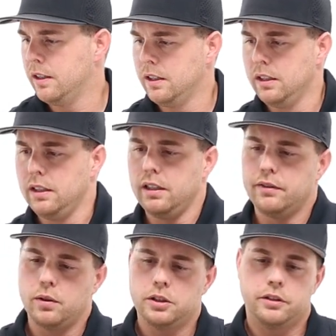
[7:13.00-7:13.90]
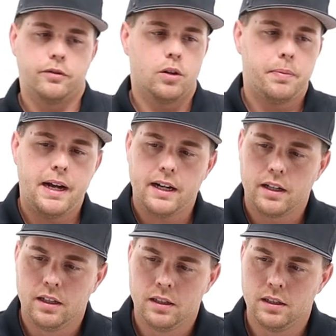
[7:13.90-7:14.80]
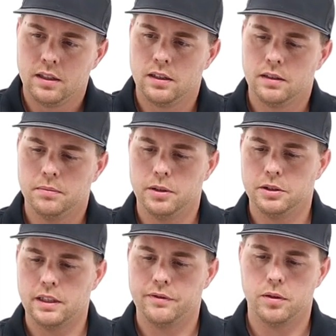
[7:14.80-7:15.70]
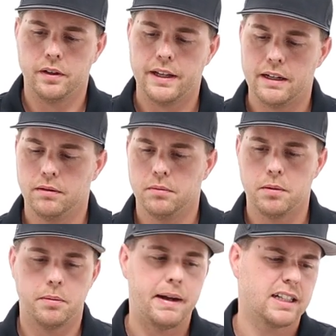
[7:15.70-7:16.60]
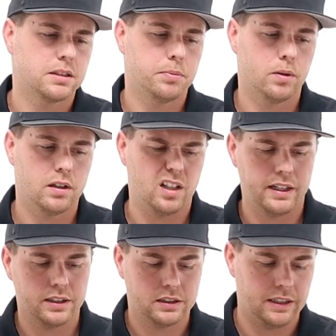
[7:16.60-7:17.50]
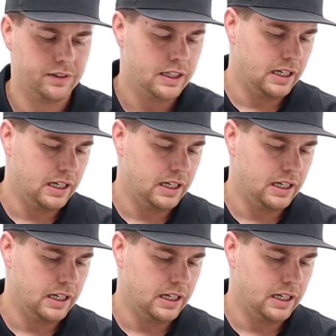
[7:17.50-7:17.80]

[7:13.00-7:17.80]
Of course, your four pack, pretty straightforward on that. Remember back support, all that good stuff.